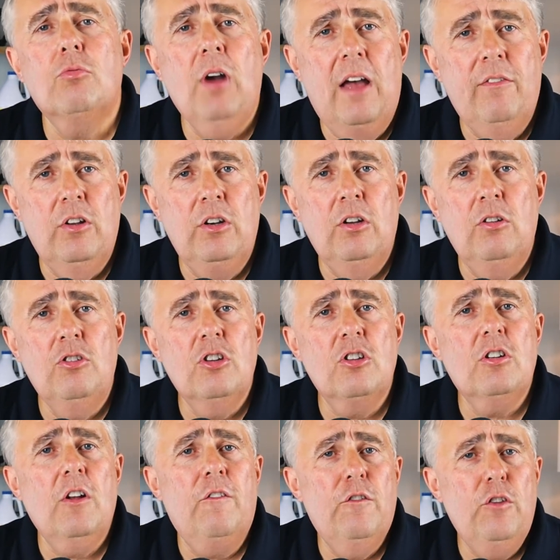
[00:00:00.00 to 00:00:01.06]
revenue
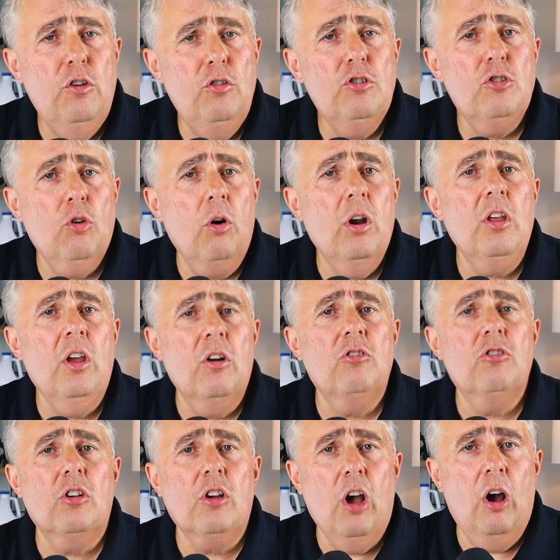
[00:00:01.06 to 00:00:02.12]
just a few short
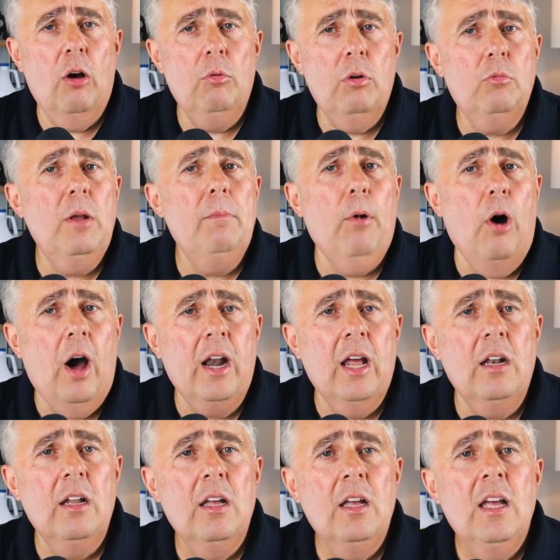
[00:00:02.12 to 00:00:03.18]
years ago when we bought
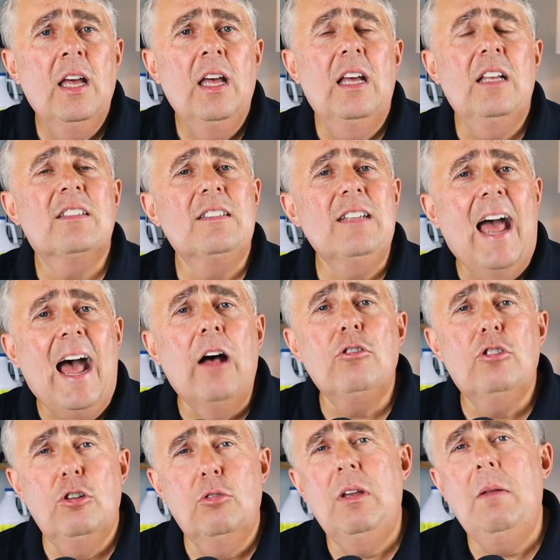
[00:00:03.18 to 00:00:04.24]
it is now
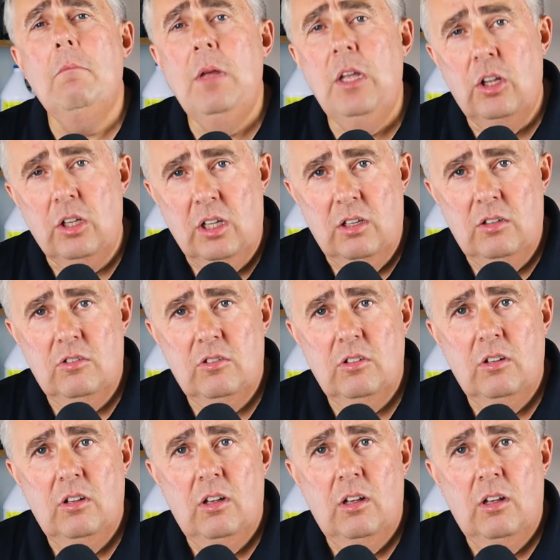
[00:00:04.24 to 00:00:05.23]
doing millions.